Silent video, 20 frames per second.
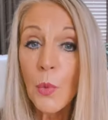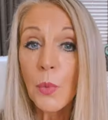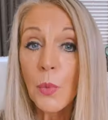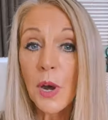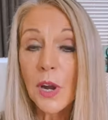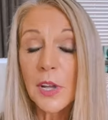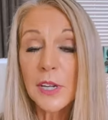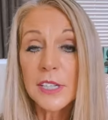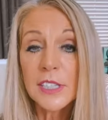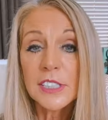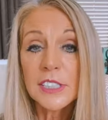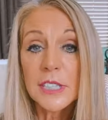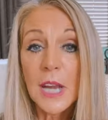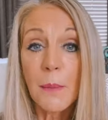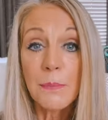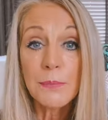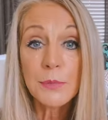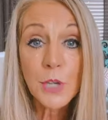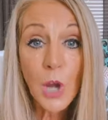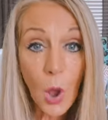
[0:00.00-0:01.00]
We're going to
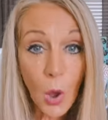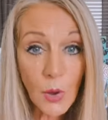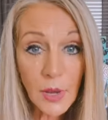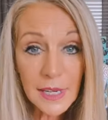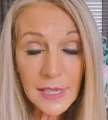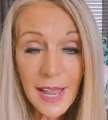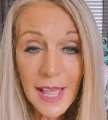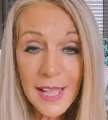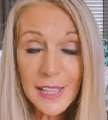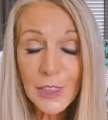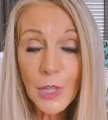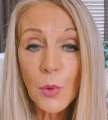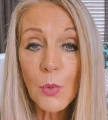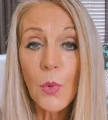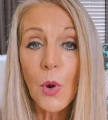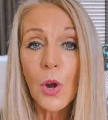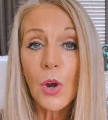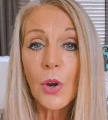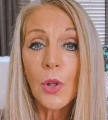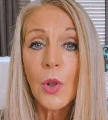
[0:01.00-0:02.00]
stop talking like the
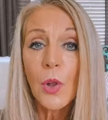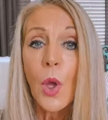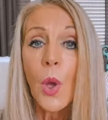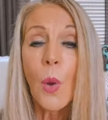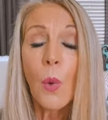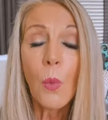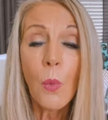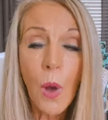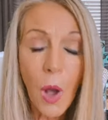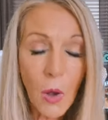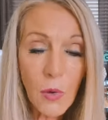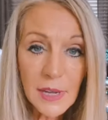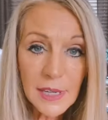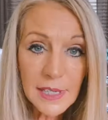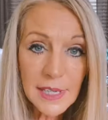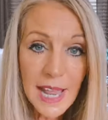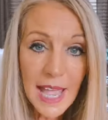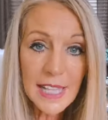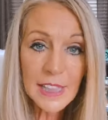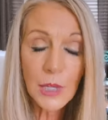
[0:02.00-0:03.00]
world,
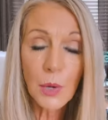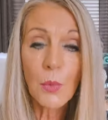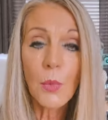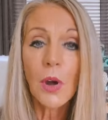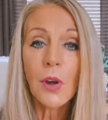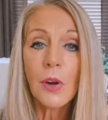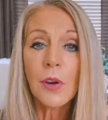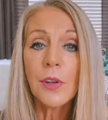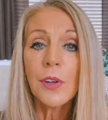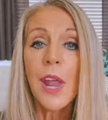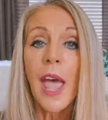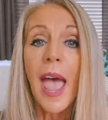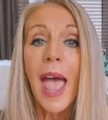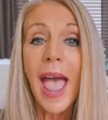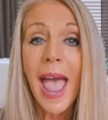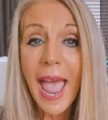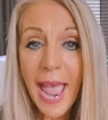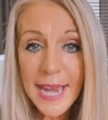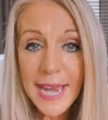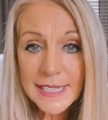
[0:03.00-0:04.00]
walking like the world,
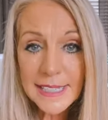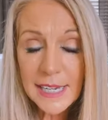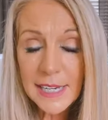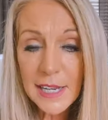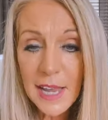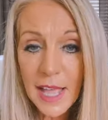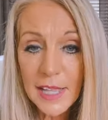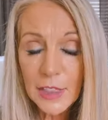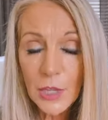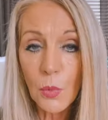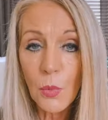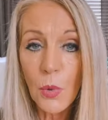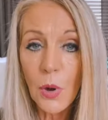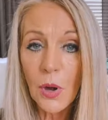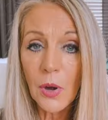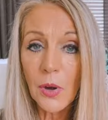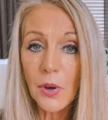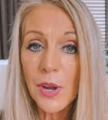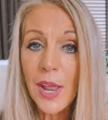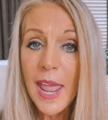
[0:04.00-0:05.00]
acting like the
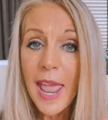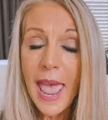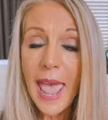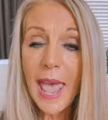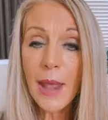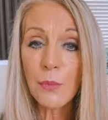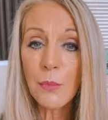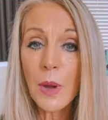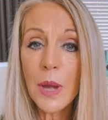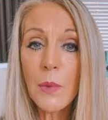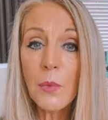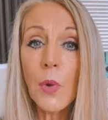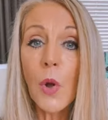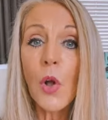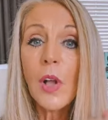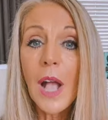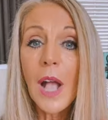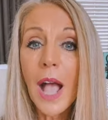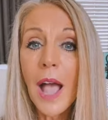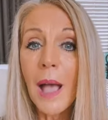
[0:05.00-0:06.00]
world, and we
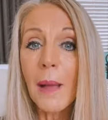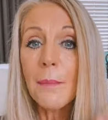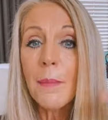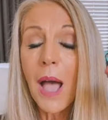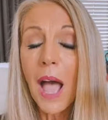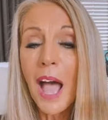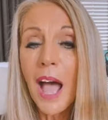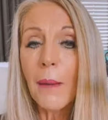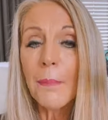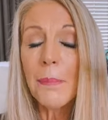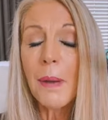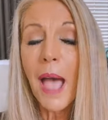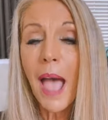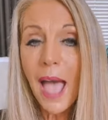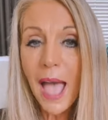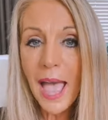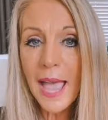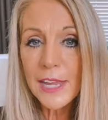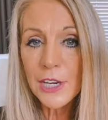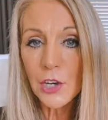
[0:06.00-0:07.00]
will come up
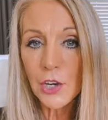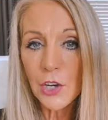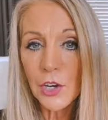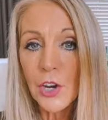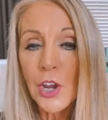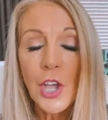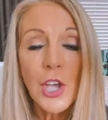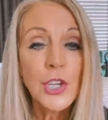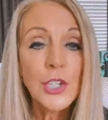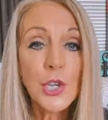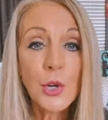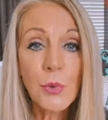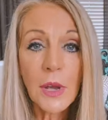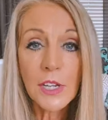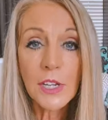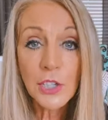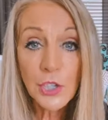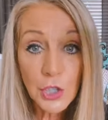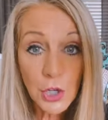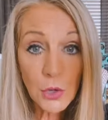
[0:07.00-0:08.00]
higher to
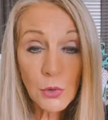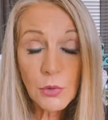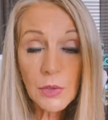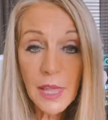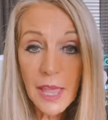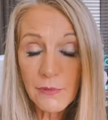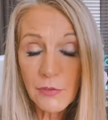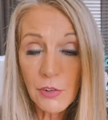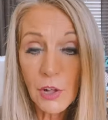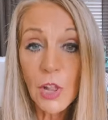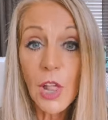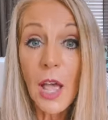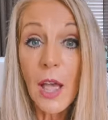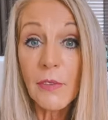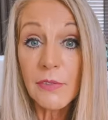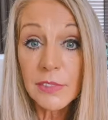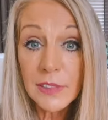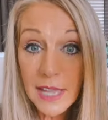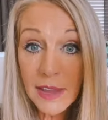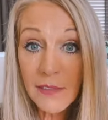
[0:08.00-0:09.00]
a new level
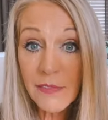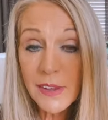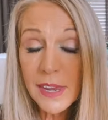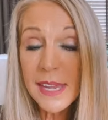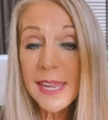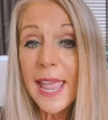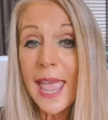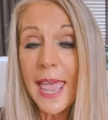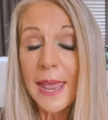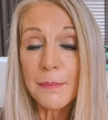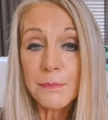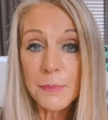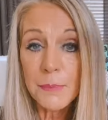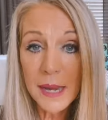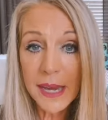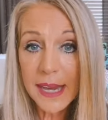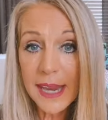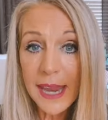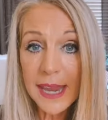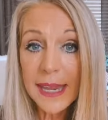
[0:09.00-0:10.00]
of living and
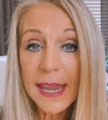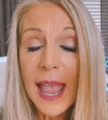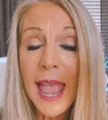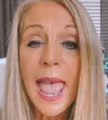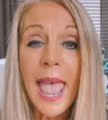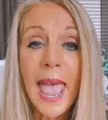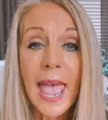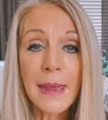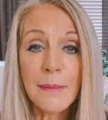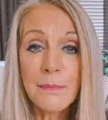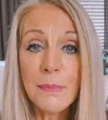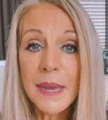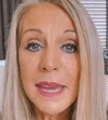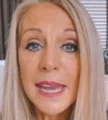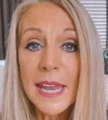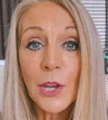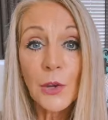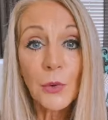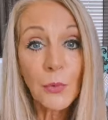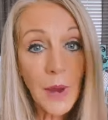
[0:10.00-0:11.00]

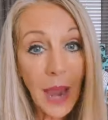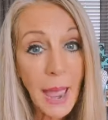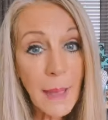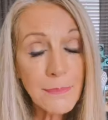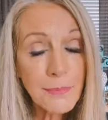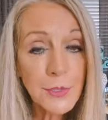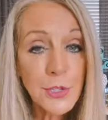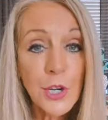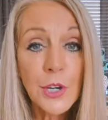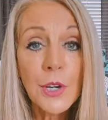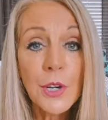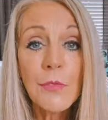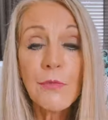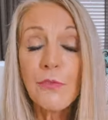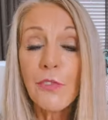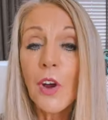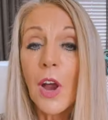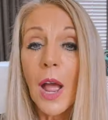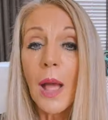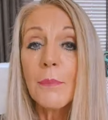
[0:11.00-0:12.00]
being raptured
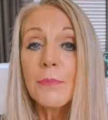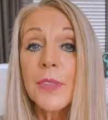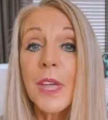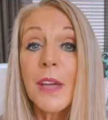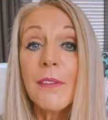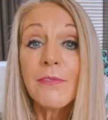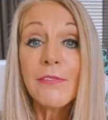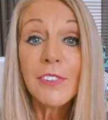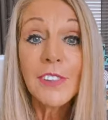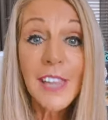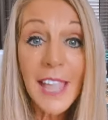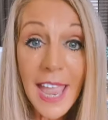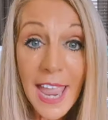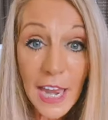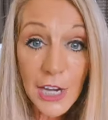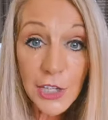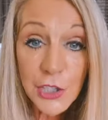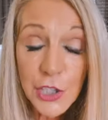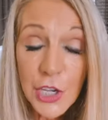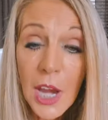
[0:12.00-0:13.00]
from the
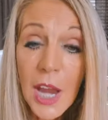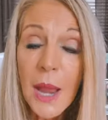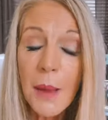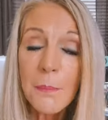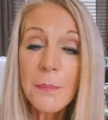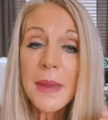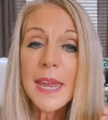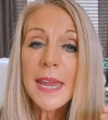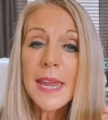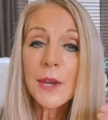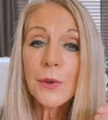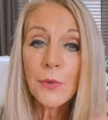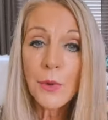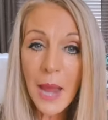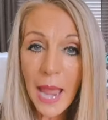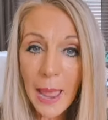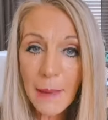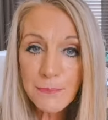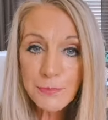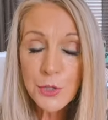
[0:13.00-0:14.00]
flesh, being
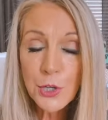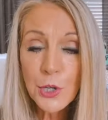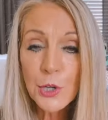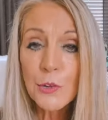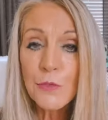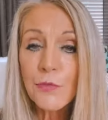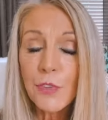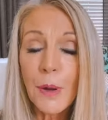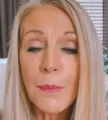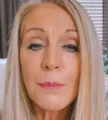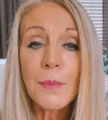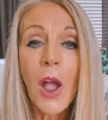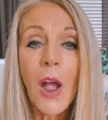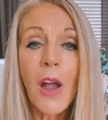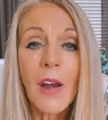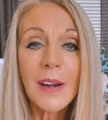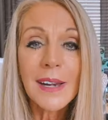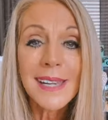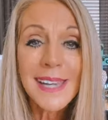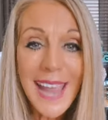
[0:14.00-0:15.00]
raptured from
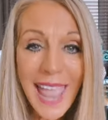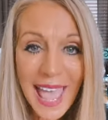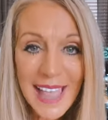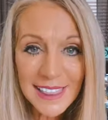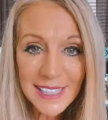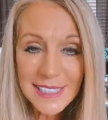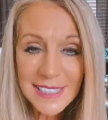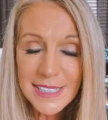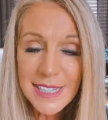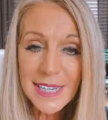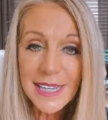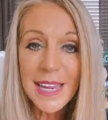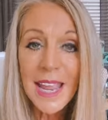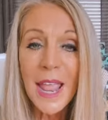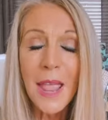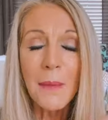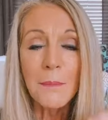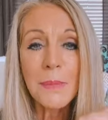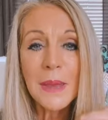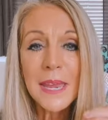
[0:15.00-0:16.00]
carnality,
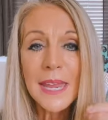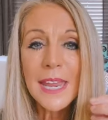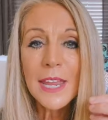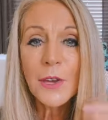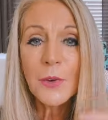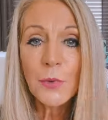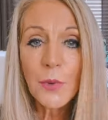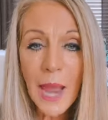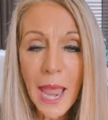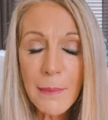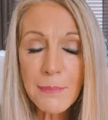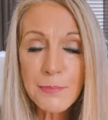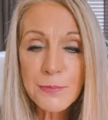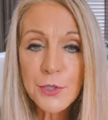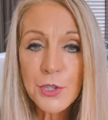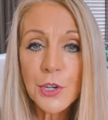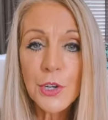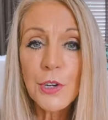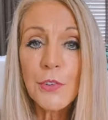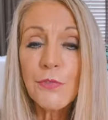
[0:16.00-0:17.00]
being
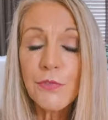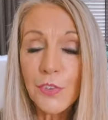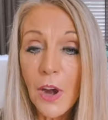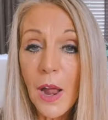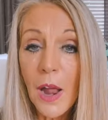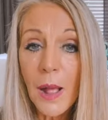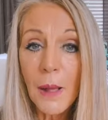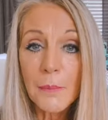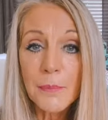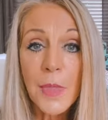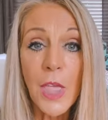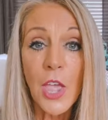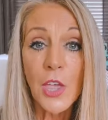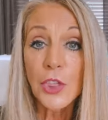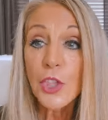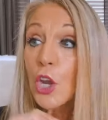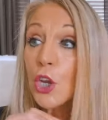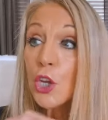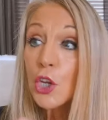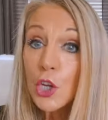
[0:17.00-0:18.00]
raptured from
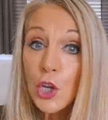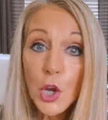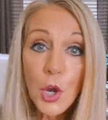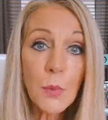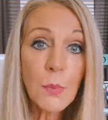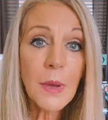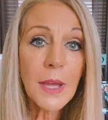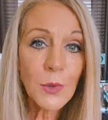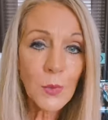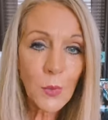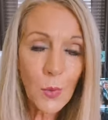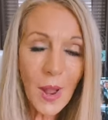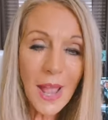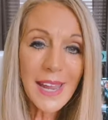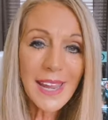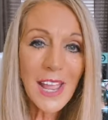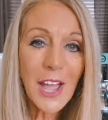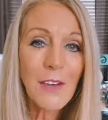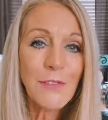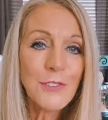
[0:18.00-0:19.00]
the human
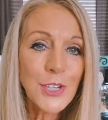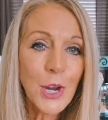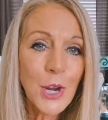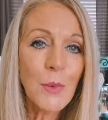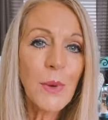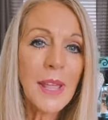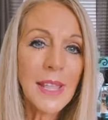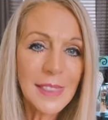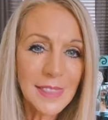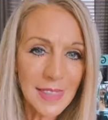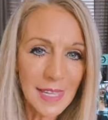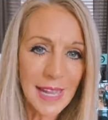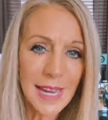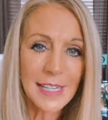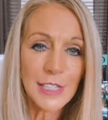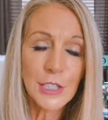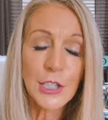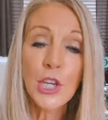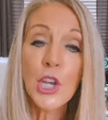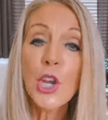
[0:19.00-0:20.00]
way of doing
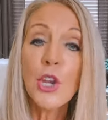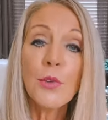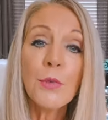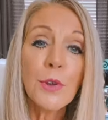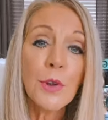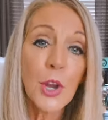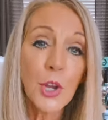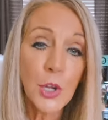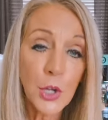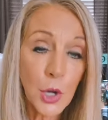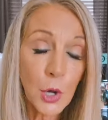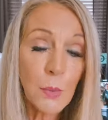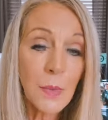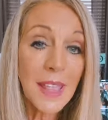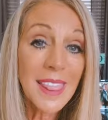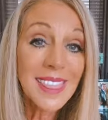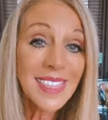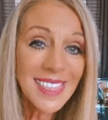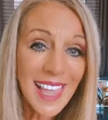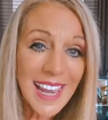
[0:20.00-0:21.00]
things,
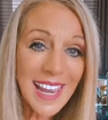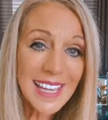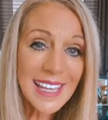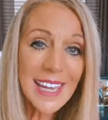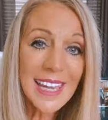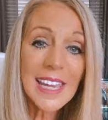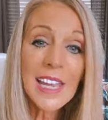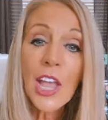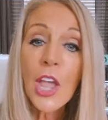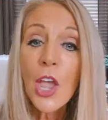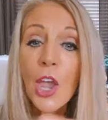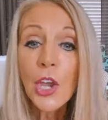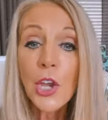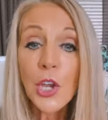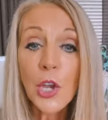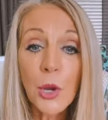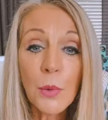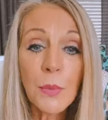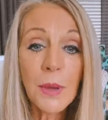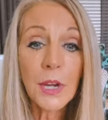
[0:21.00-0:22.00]
human thinking,
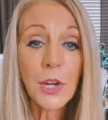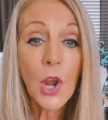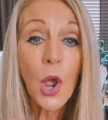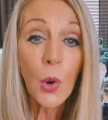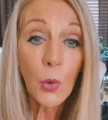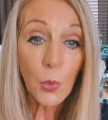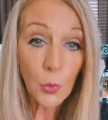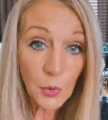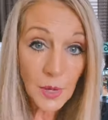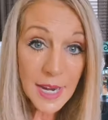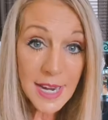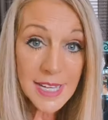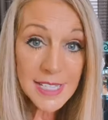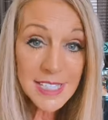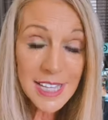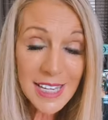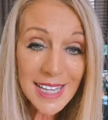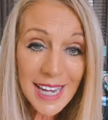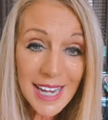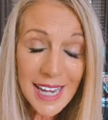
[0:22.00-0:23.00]
human
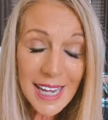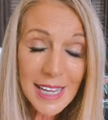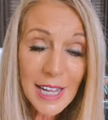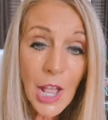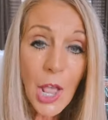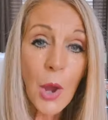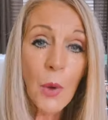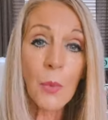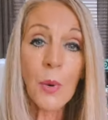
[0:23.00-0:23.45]
reasoning.